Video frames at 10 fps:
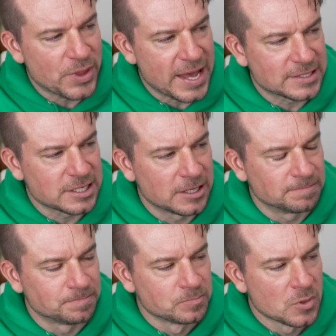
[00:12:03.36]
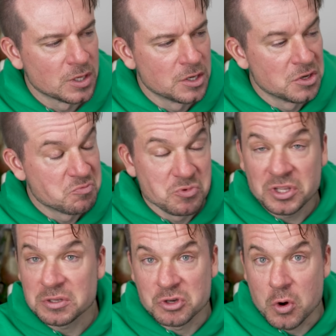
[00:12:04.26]
that
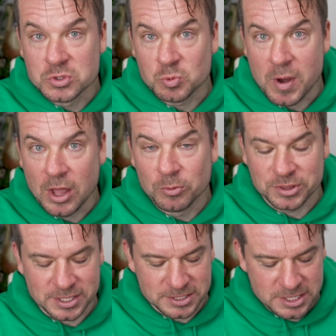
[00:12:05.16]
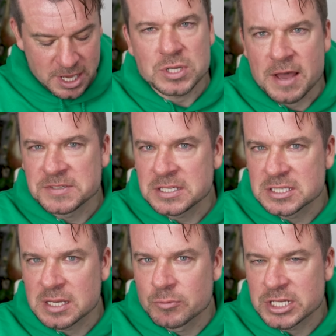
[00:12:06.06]
really goes well with this. I've seen
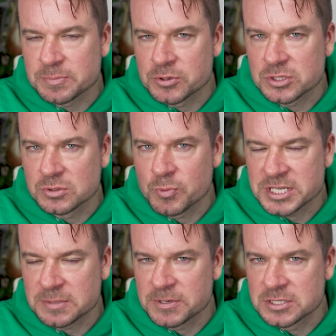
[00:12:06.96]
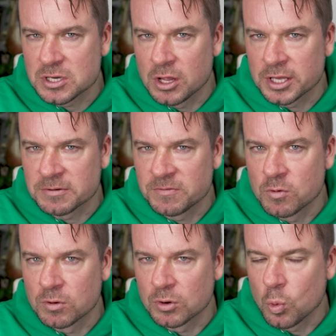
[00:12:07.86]
some recipes calling
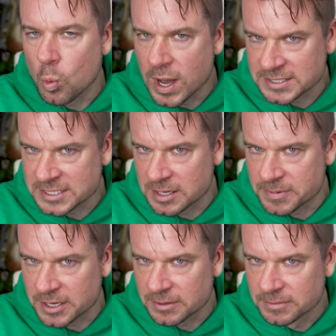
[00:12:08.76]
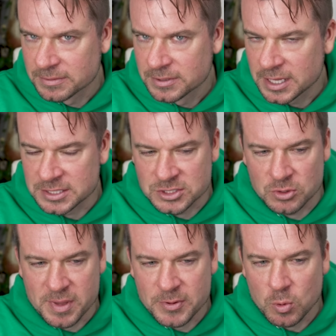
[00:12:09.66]
for wasabi, and so
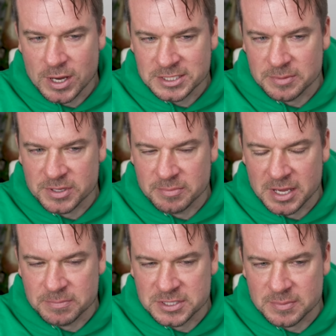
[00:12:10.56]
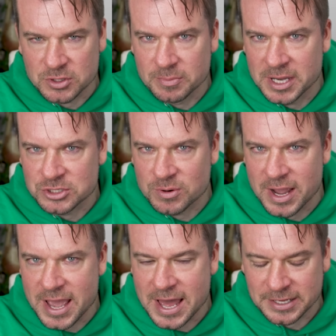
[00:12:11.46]
maybe wasabi might be something you might
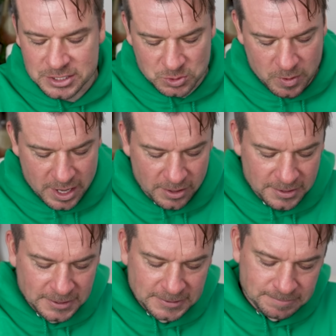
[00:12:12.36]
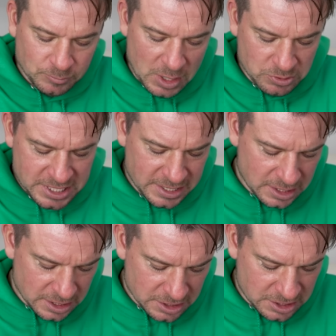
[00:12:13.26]
try adding as well. That would take
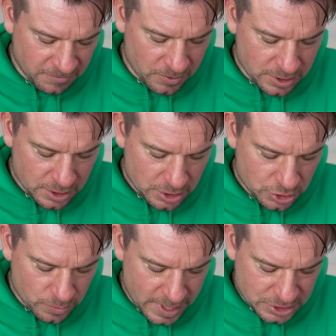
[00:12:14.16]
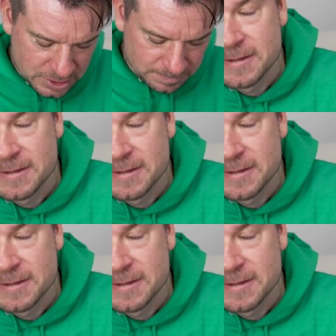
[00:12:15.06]
it in a different direction.